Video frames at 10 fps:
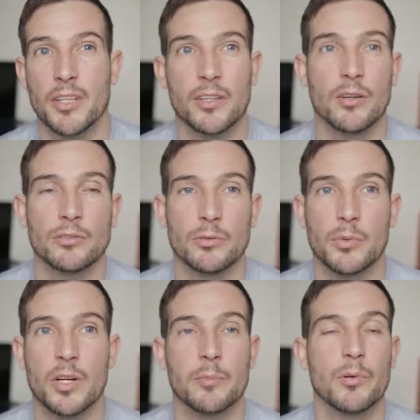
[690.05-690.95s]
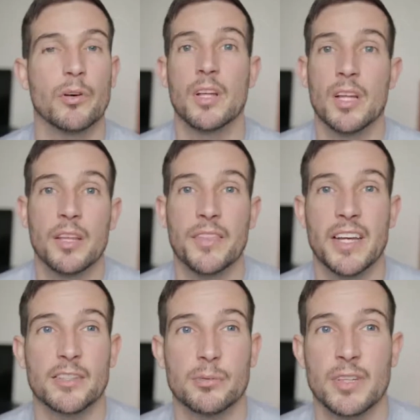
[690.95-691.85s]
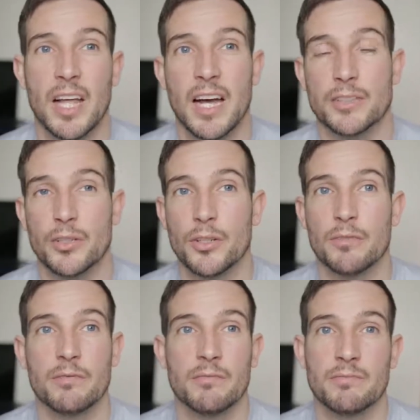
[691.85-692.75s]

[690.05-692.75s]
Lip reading: you can go to work, but this was like 2-4